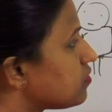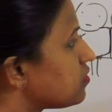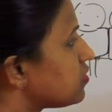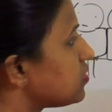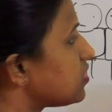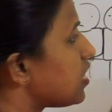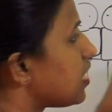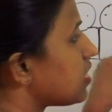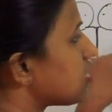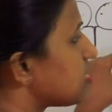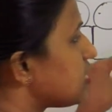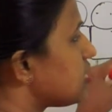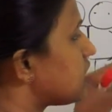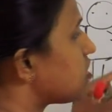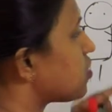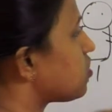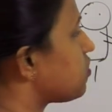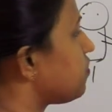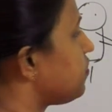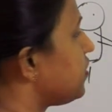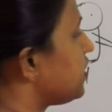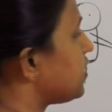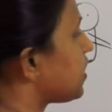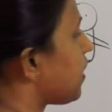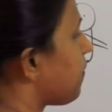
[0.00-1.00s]
They sit
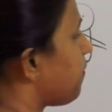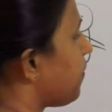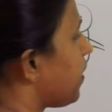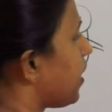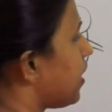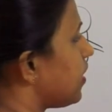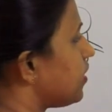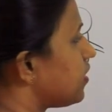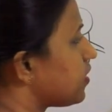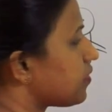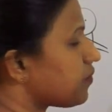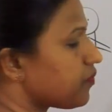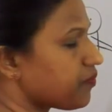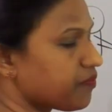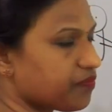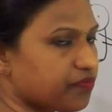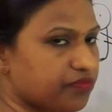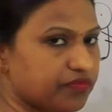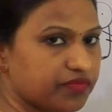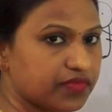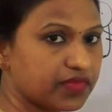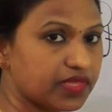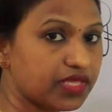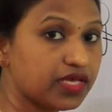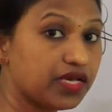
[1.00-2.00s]
bit apart.
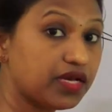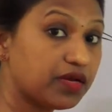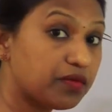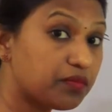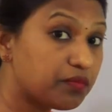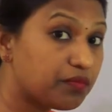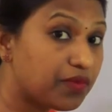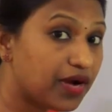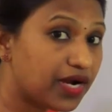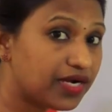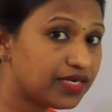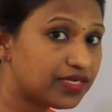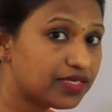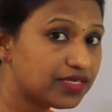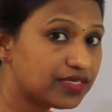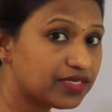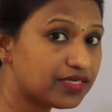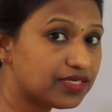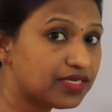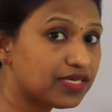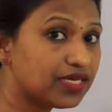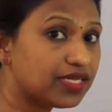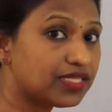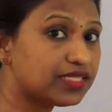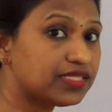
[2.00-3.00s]
But
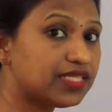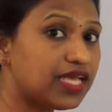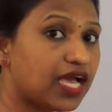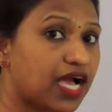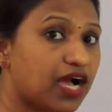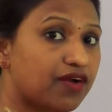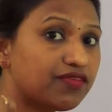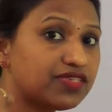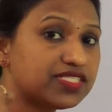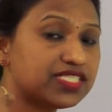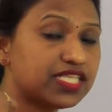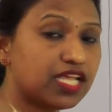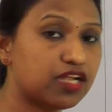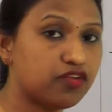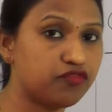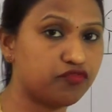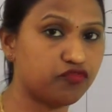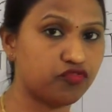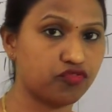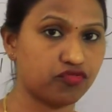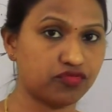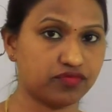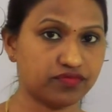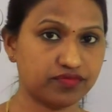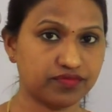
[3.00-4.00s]
they have a cell
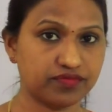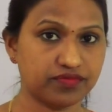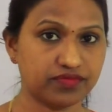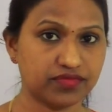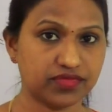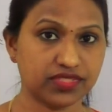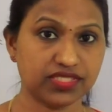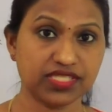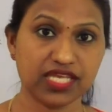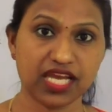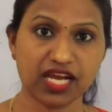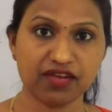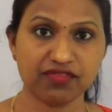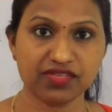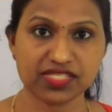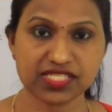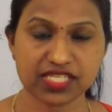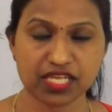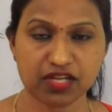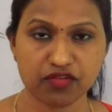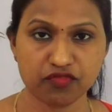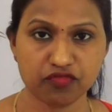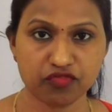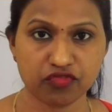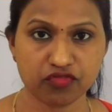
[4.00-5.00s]
phone. They have a
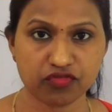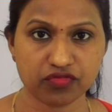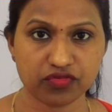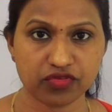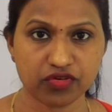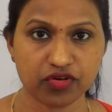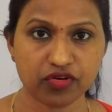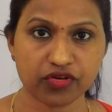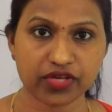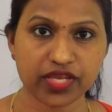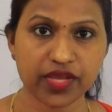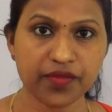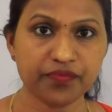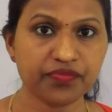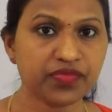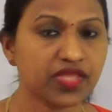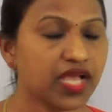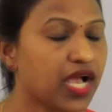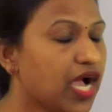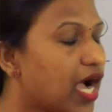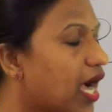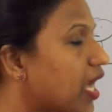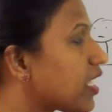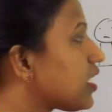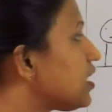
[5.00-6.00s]
cell phone. Okay.
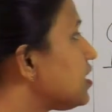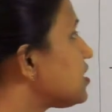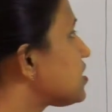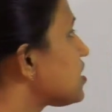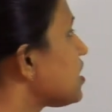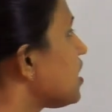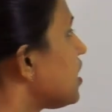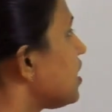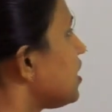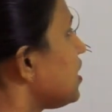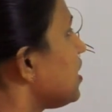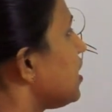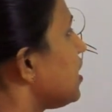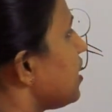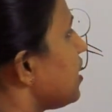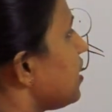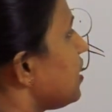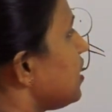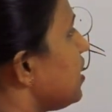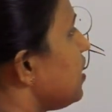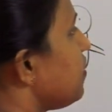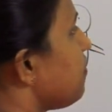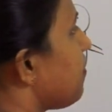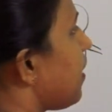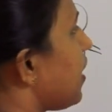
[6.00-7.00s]
Or else
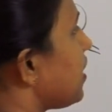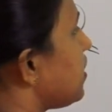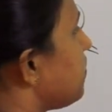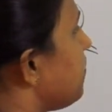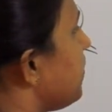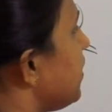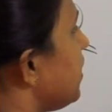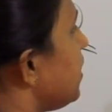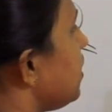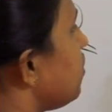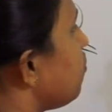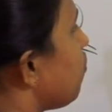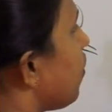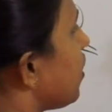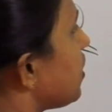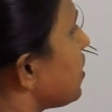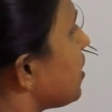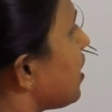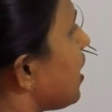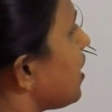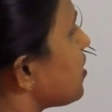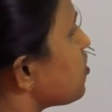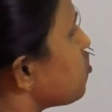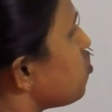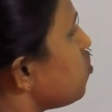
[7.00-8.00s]
he might be in one
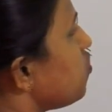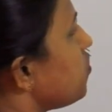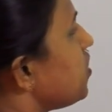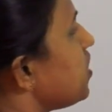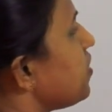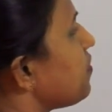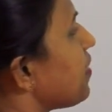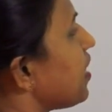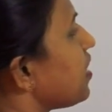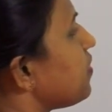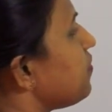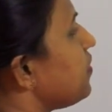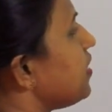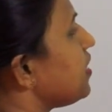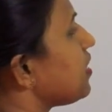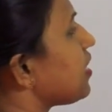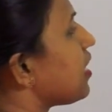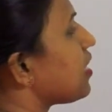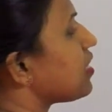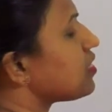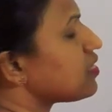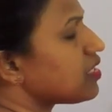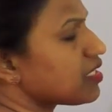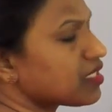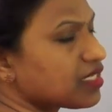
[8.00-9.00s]
classroom, he might be in
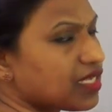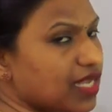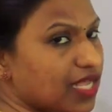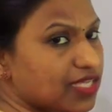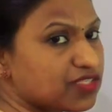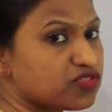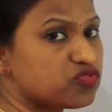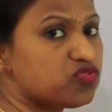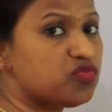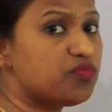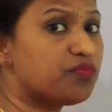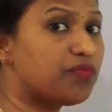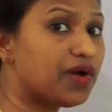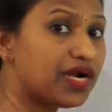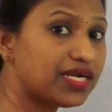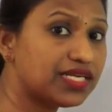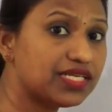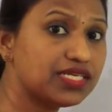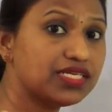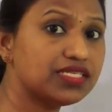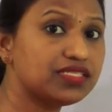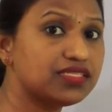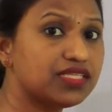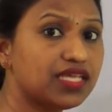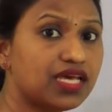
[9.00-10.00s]
another classroom, but
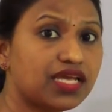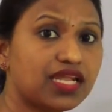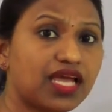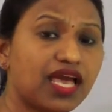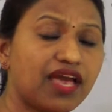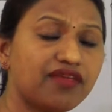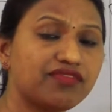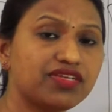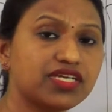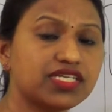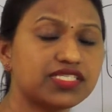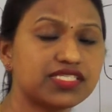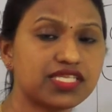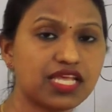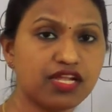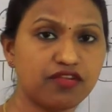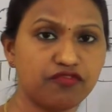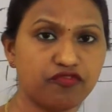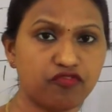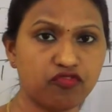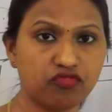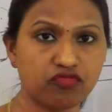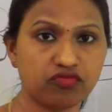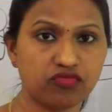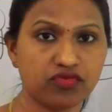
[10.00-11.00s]
he, they are having a cell
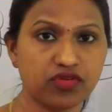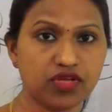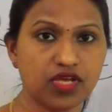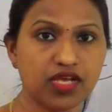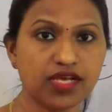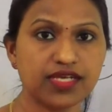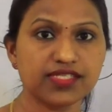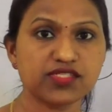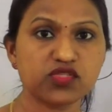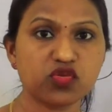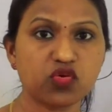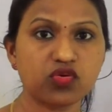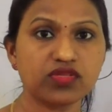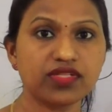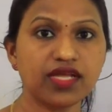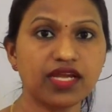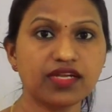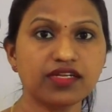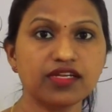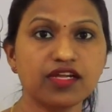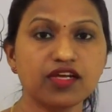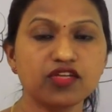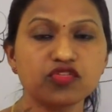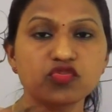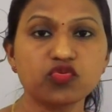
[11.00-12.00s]
phone. So
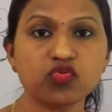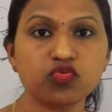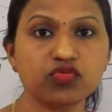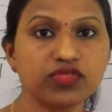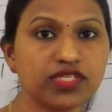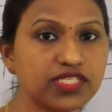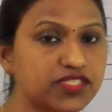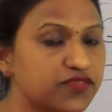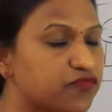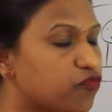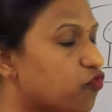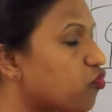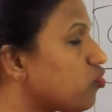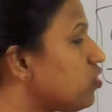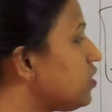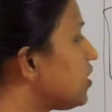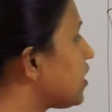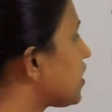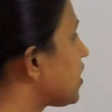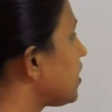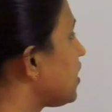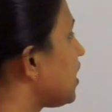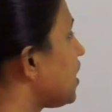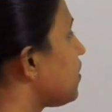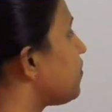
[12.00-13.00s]
that through this phone, they
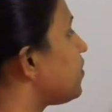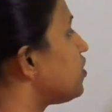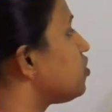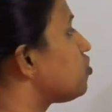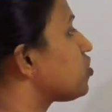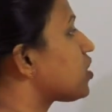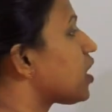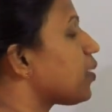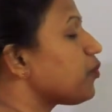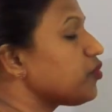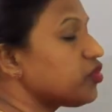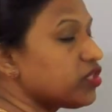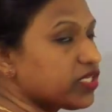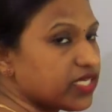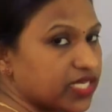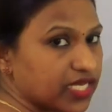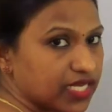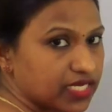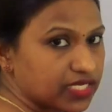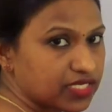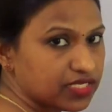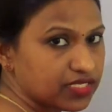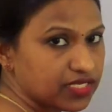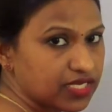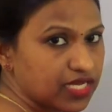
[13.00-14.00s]
can able to
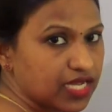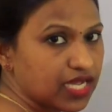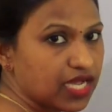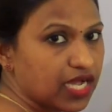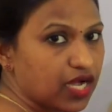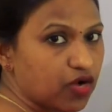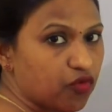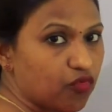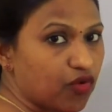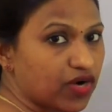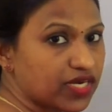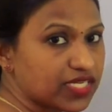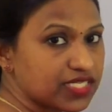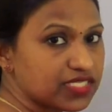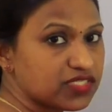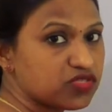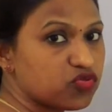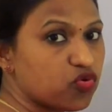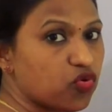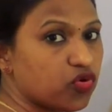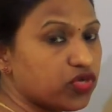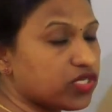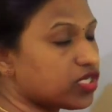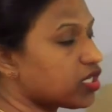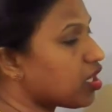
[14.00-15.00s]
communicate what is
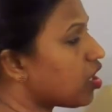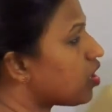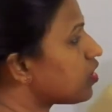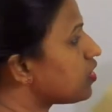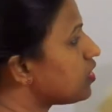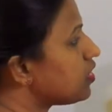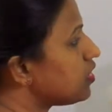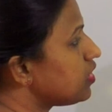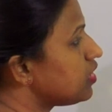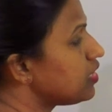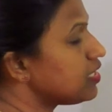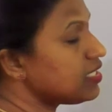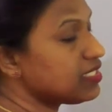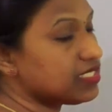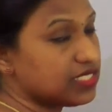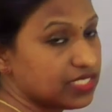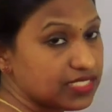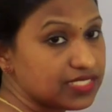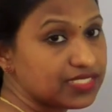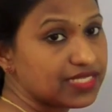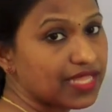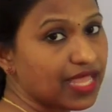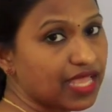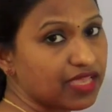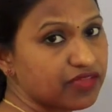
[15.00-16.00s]
going on in
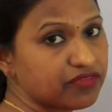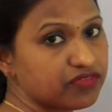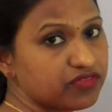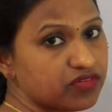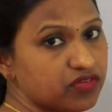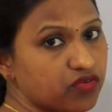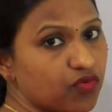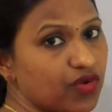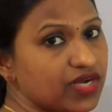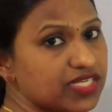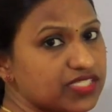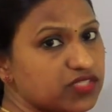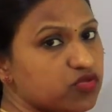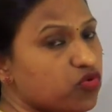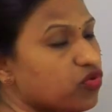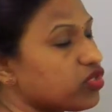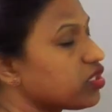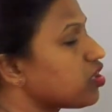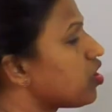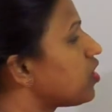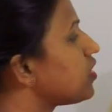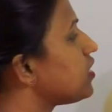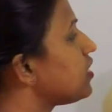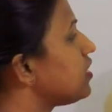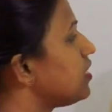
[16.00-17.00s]
his life, what is
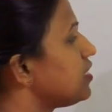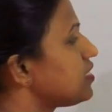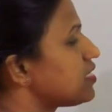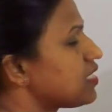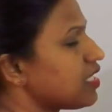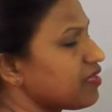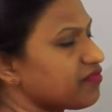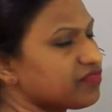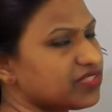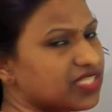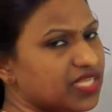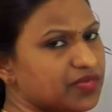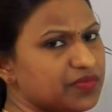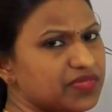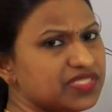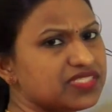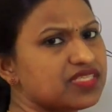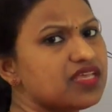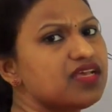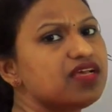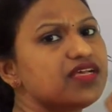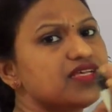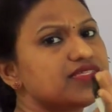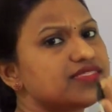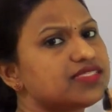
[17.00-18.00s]
going on in his life. That means
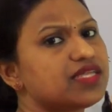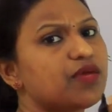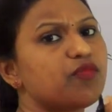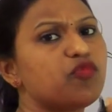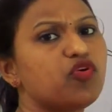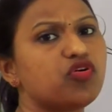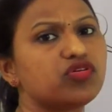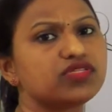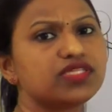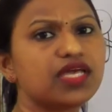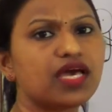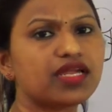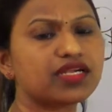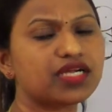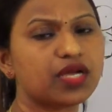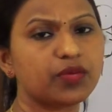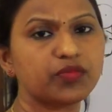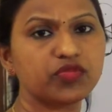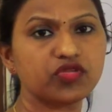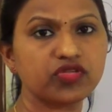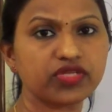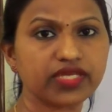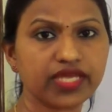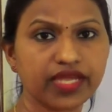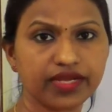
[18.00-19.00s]
somehow they are
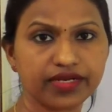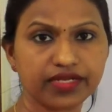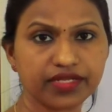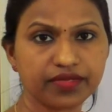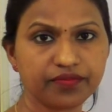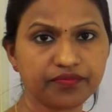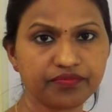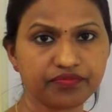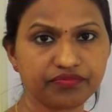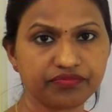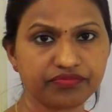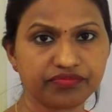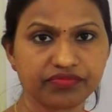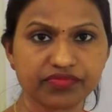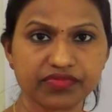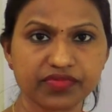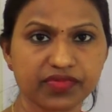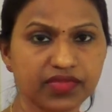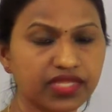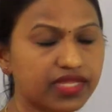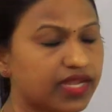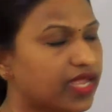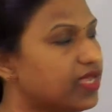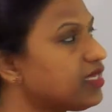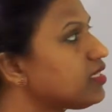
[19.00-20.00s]
communicating,
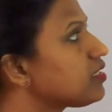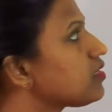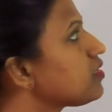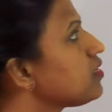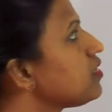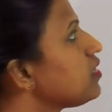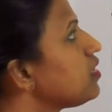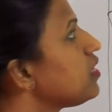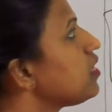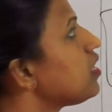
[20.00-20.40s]
right?